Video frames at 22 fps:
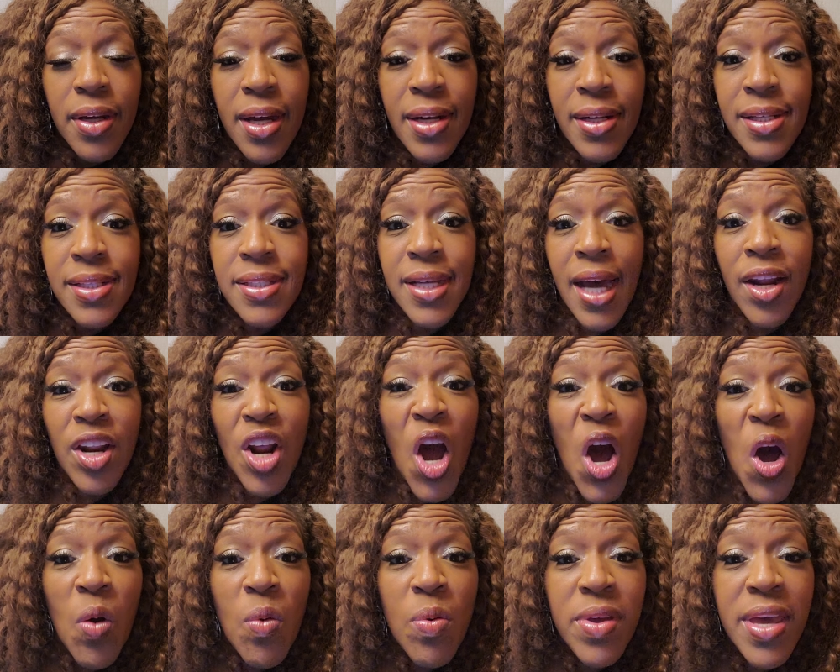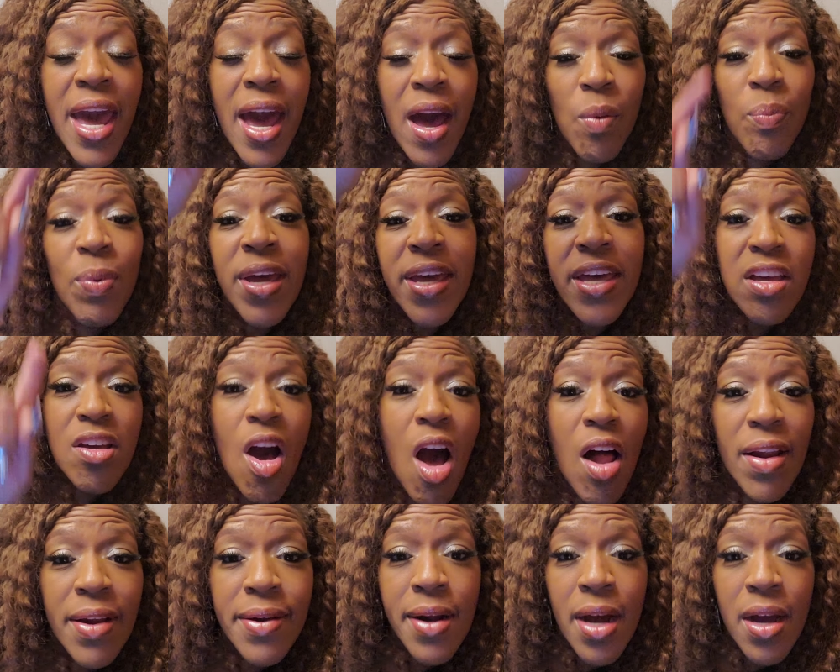and decided, oh yeah, we can
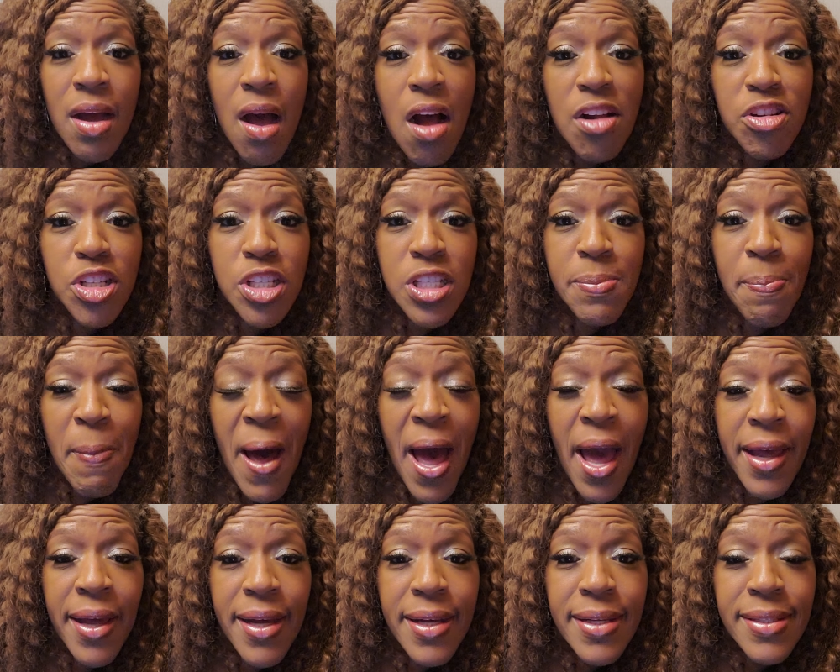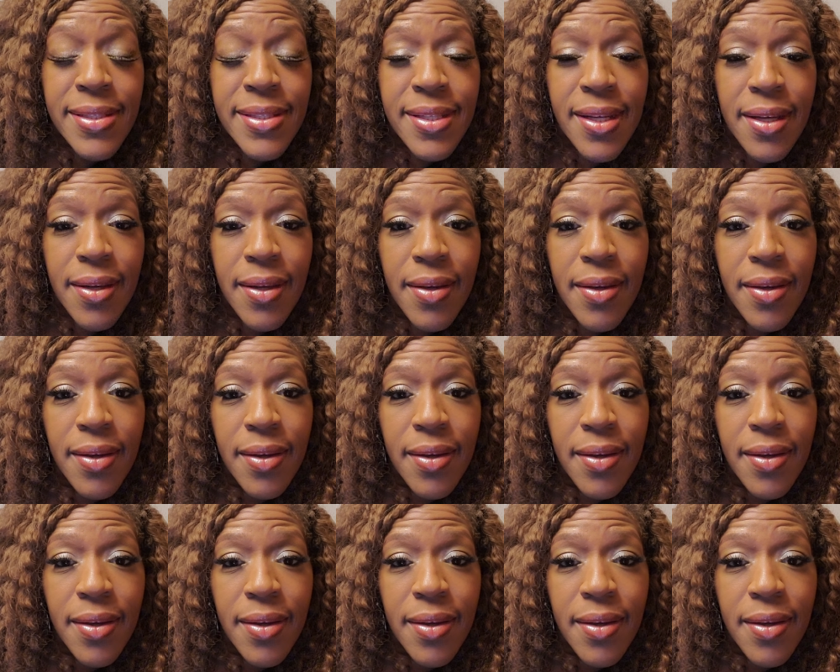call it unconscious bias